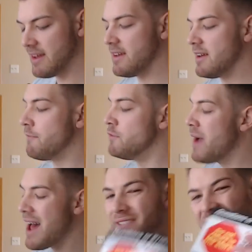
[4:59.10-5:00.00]
If you
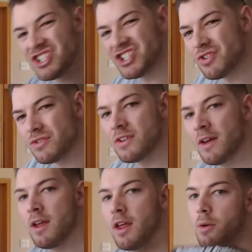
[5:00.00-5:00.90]
have issues
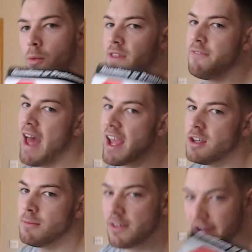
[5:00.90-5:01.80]
with the
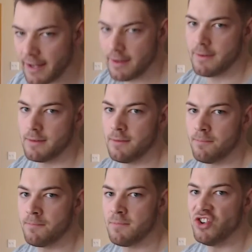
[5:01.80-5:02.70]
vacuum cleaner.
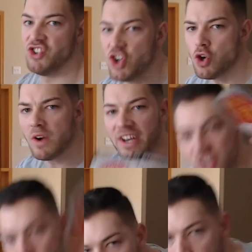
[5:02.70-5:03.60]
Do
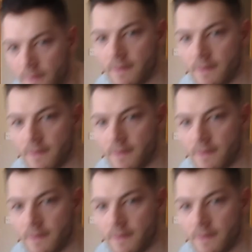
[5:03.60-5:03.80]
not